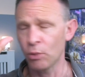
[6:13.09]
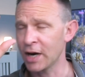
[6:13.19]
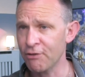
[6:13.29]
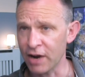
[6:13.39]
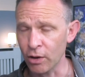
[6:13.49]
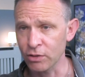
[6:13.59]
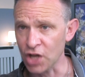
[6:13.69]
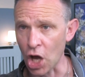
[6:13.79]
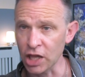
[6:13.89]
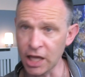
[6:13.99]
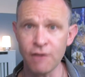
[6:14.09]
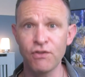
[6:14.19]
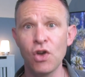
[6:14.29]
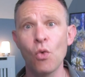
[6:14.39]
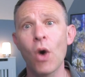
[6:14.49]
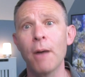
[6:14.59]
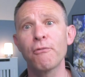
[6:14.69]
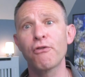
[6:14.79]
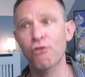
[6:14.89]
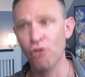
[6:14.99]
whatever else, I'll give you
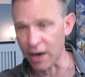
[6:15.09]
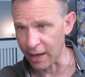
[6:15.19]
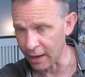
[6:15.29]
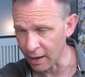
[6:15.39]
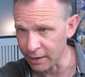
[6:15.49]
1 free.